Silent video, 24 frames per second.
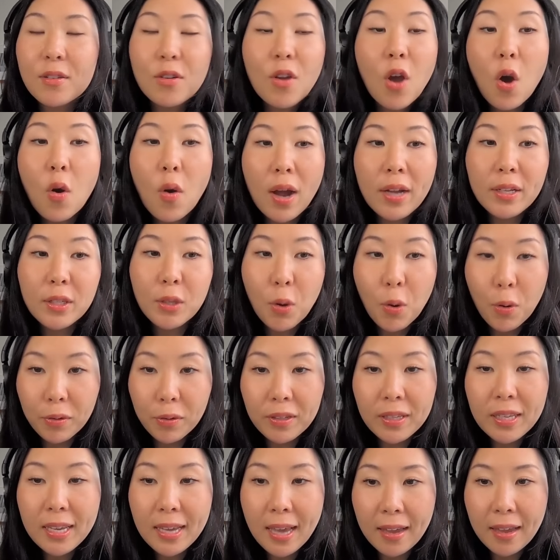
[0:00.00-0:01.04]
no, I
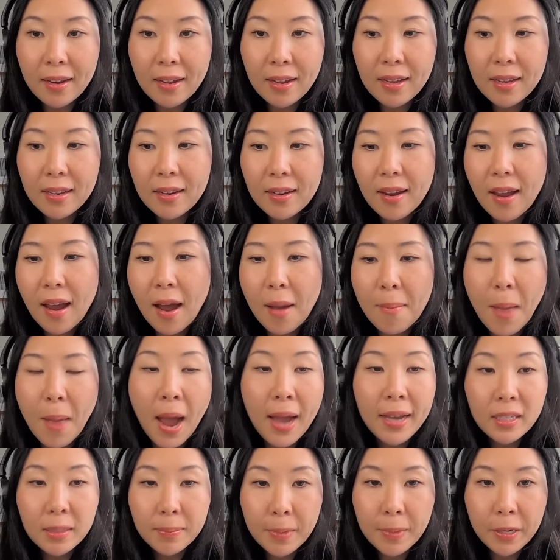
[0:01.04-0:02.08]
totally get it. Um, I
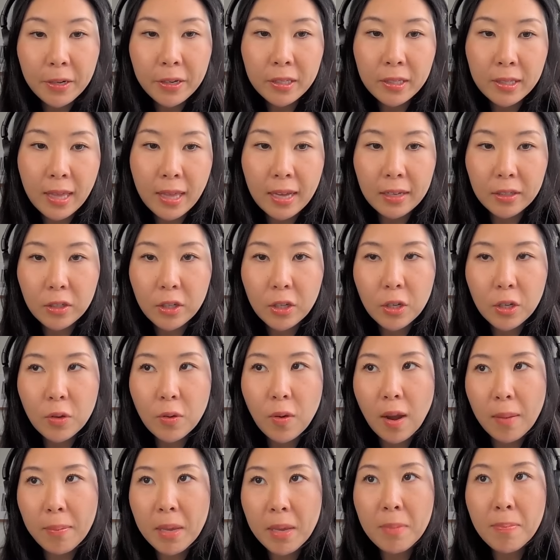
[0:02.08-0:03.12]
experienced that too.
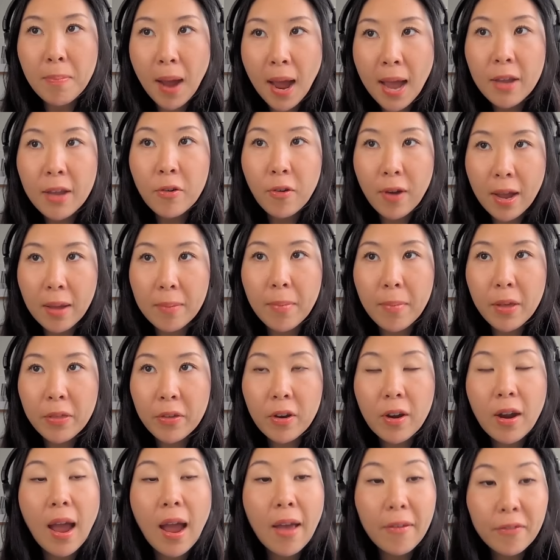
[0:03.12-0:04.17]
I mean, my
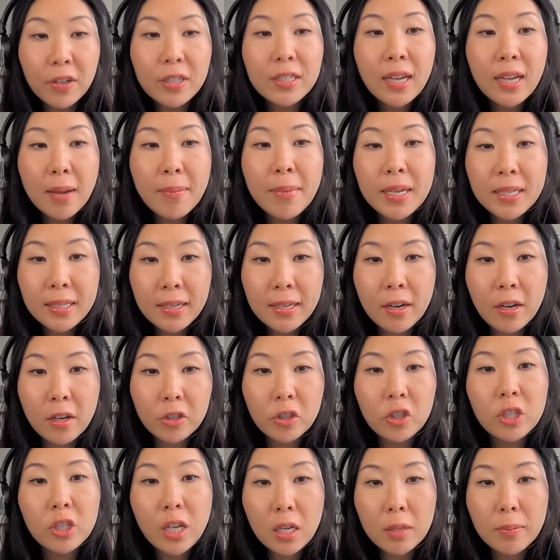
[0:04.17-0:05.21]
grandmother, every time I see her,
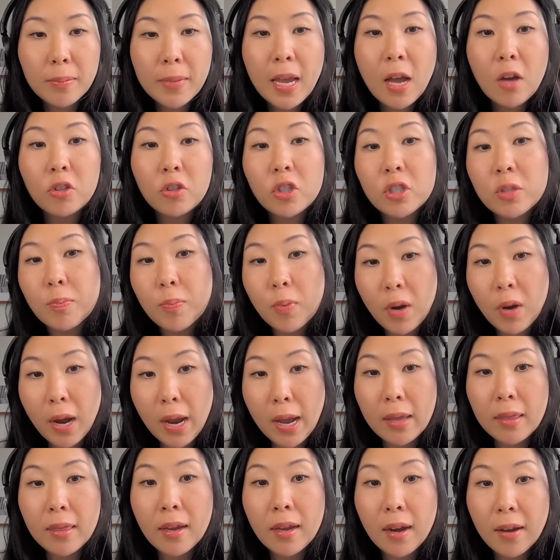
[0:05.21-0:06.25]
she tells me how she's
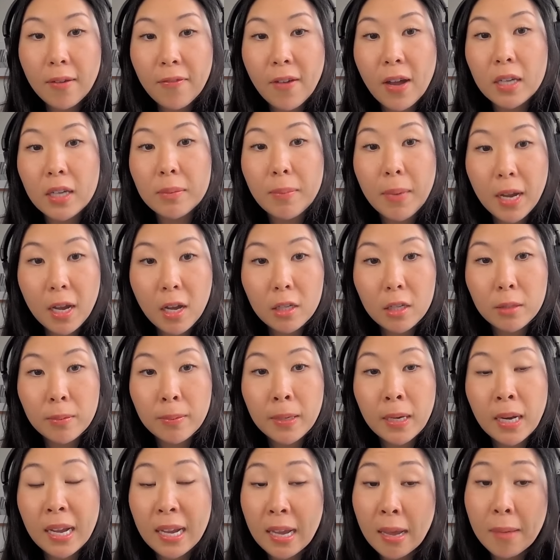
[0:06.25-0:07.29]
praying that I find my
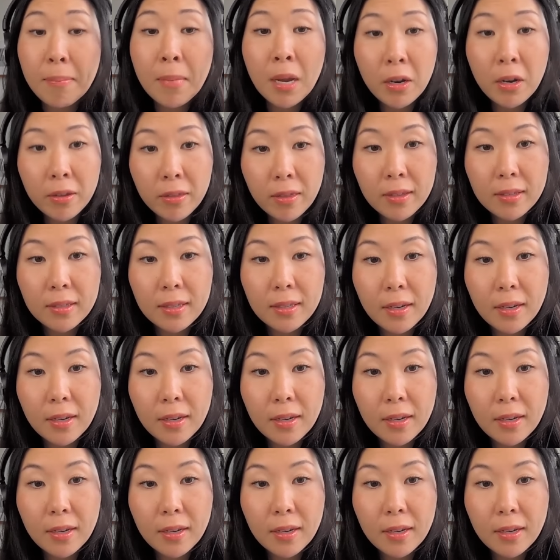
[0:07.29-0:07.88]
husband and I get married this